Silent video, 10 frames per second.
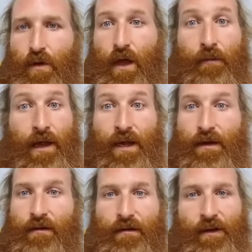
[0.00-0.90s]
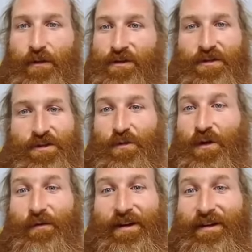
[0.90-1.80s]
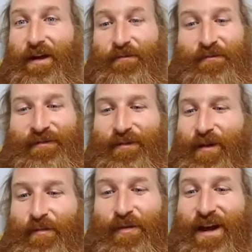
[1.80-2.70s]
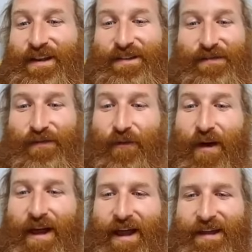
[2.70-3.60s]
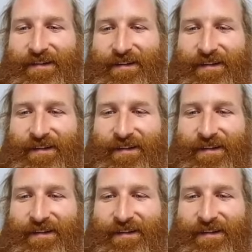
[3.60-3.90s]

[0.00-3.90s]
And men, it wasn't just women. My brain's fried.